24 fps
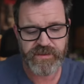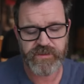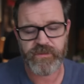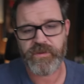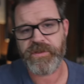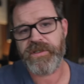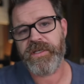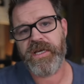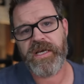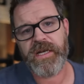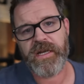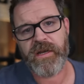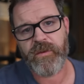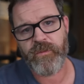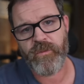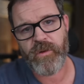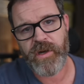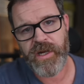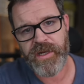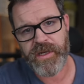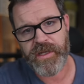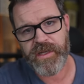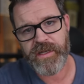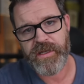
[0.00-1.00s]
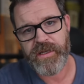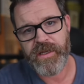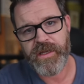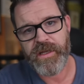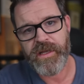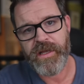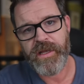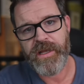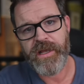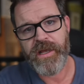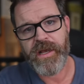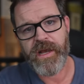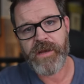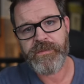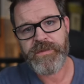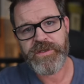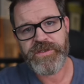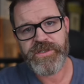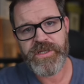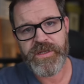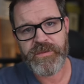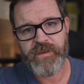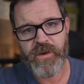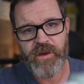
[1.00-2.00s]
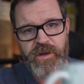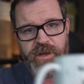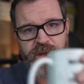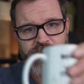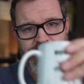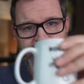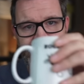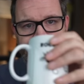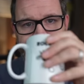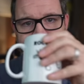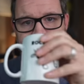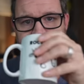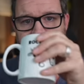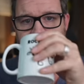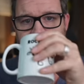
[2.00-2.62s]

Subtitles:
And with that, I'm Randy. I'm the Cheap Audio Man.